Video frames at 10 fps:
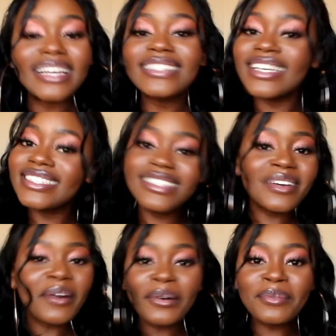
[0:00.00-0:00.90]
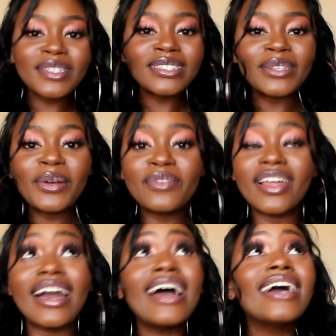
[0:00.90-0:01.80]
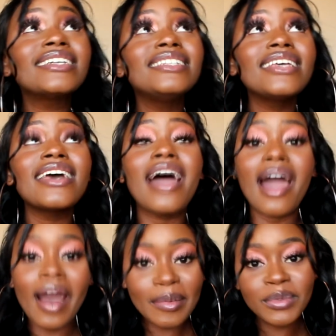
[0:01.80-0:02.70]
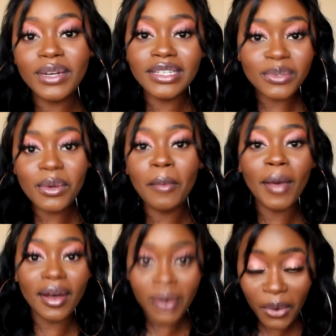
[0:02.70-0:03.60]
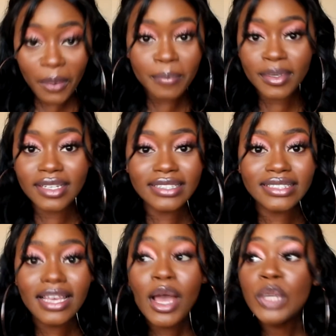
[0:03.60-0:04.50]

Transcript: Like that's the God we serve. Like I actually get hyped when I talk about God, because